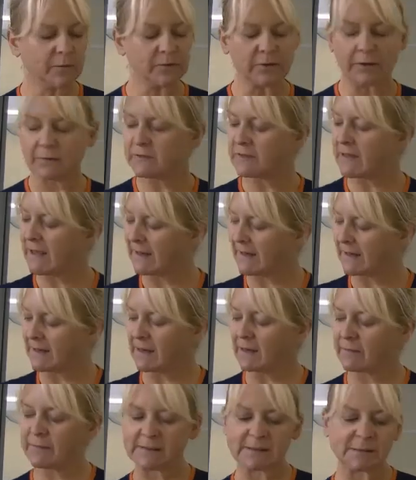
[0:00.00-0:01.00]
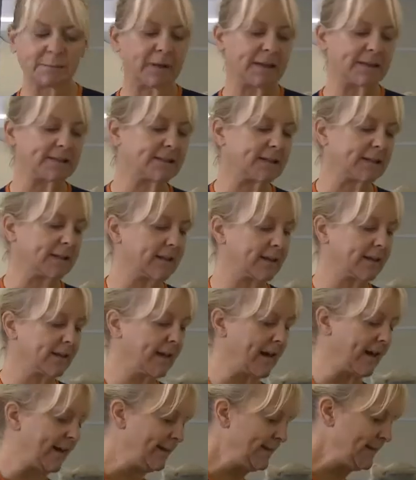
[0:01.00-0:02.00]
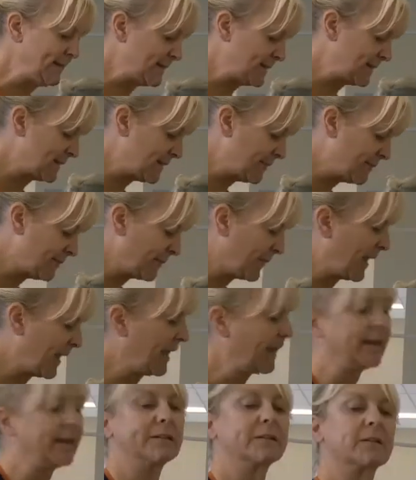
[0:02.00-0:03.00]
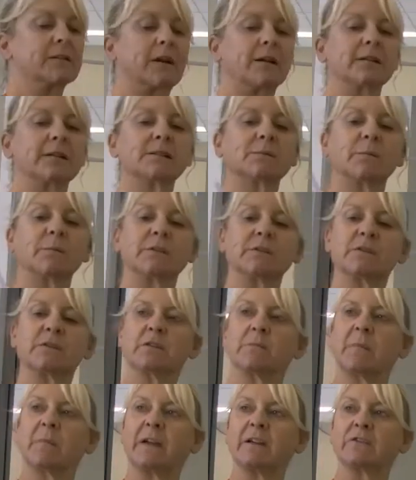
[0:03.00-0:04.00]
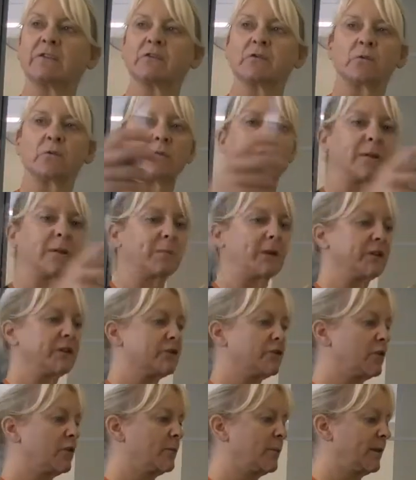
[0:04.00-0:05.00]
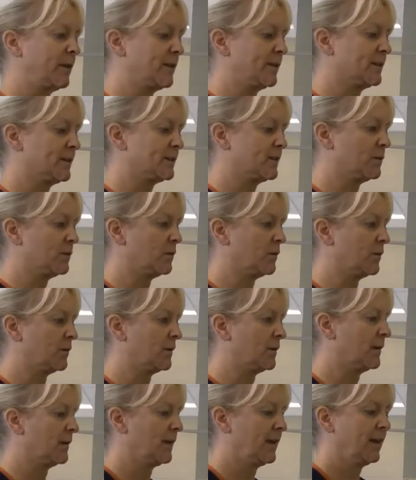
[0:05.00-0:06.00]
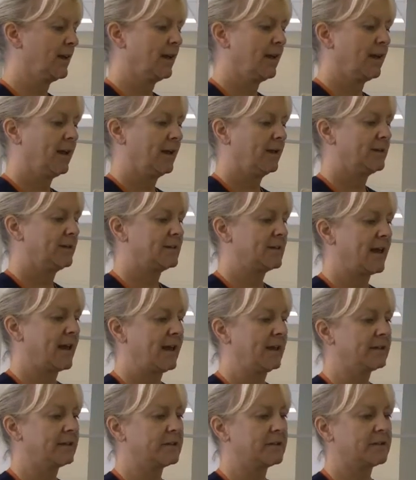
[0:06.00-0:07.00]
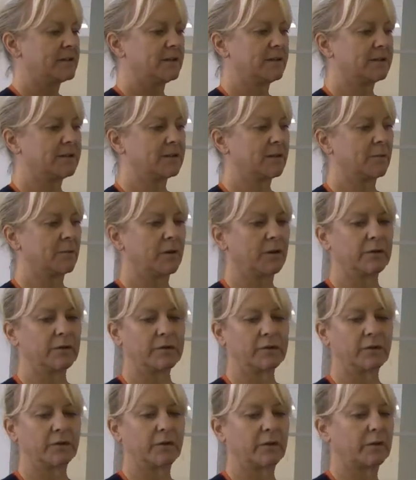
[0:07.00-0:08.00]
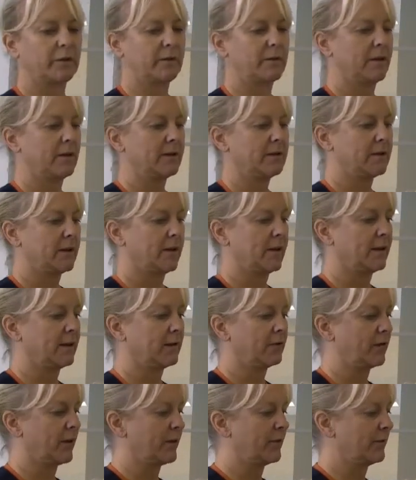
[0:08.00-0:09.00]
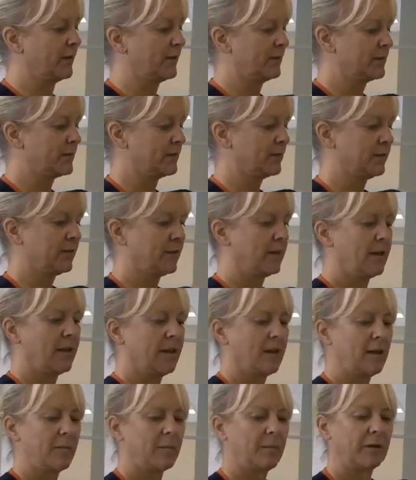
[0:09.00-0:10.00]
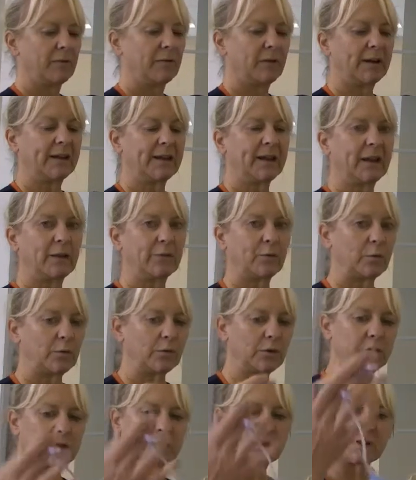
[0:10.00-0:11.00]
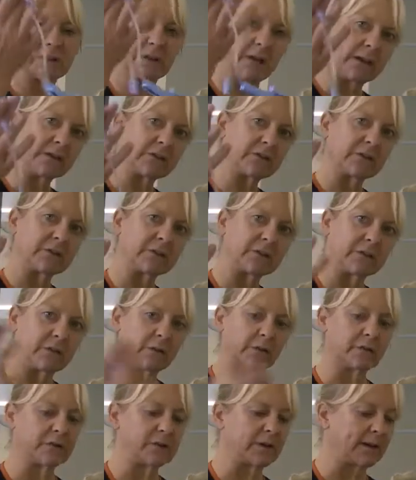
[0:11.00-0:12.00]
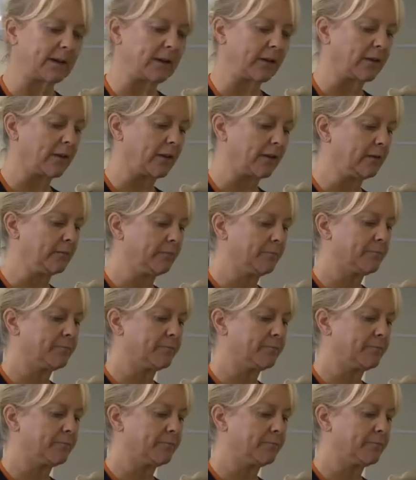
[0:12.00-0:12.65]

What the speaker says: which I've taken out of its plastic case, and I just want to make sure that my tubing is all intact. So I'm going to unravel it, being really careful not to touch it onto anything.